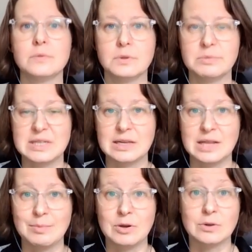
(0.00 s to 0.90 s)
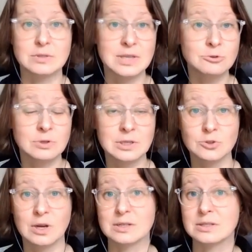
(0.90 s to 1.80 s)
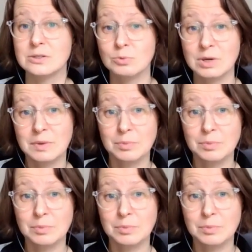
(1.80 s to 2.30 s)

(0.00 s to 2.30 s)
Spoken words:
the mistake that I made around scheduling, trying to see too many